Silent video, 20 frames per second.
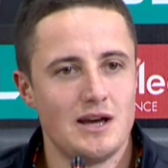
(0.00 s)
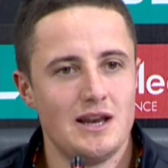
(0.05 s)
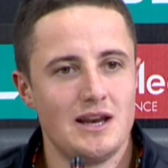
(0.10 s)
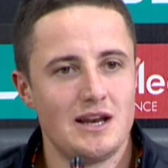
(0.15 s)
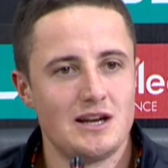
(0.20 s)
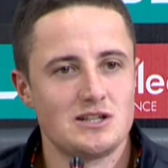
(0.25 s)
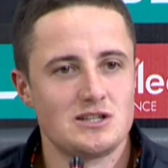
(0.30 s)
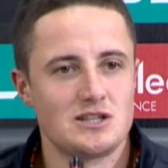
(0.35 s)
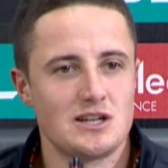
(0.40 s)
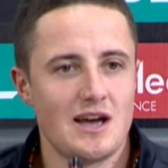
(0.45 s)

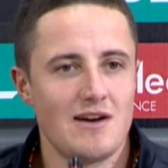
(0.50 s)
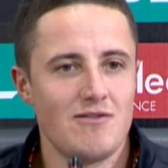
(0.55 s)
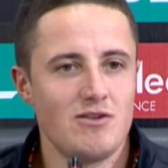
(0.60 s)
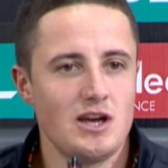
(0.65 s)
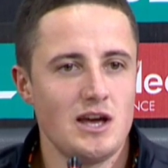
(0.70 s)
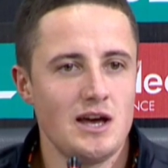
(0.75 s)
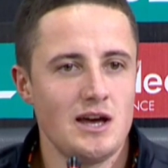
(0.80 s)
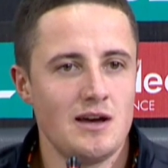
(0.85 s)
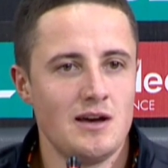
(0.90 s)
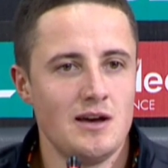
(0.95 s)
innings together
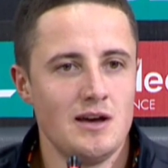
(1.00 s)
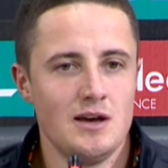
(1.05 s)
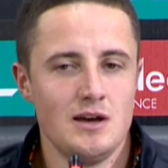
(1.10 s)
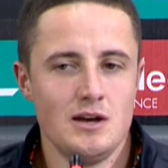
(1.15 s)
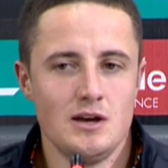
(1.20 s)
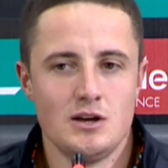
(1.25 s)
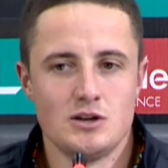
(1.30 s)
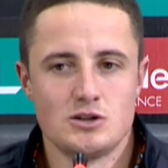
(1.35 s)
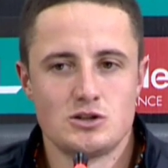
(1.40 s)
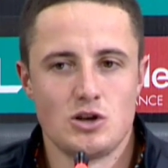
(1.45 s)
yet.
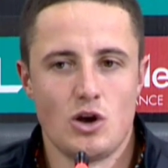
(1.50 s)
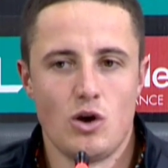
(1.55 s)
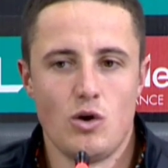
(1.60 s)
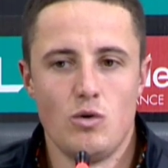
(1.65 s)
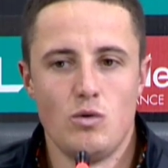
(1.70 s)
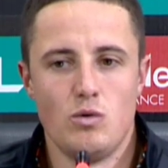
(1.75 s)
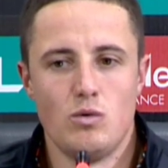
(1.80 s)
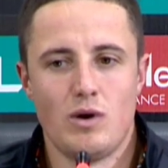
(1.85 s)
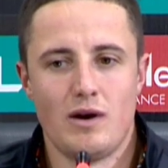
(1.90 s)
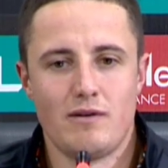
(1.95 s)

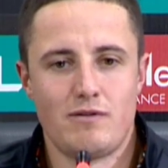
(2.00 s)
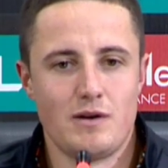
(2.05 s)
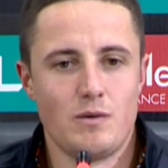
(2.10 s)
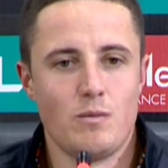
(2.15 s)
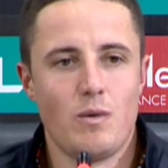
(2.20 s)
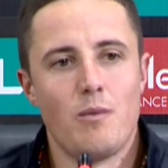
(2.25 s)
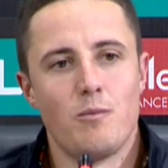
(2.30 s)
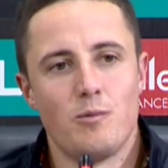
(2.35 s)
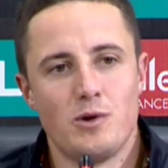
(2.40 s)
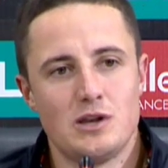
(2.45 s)
So I
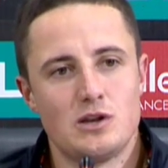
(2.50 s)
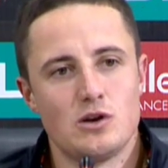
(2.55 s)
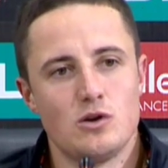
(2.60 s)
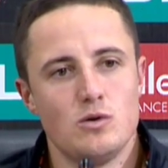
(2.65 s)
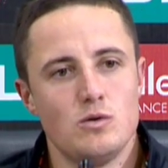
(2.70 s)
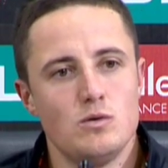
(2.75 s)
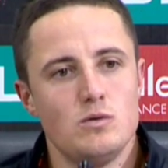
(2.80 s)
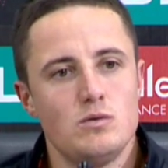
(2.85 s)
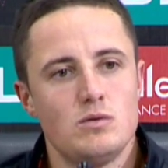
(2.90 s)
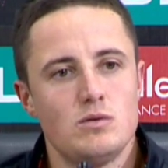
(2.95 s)
think when we
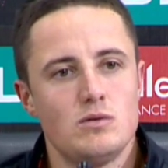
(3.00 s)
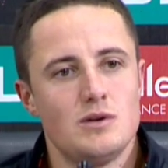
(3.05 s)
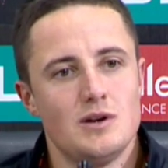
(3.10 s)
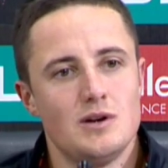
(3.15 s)
do,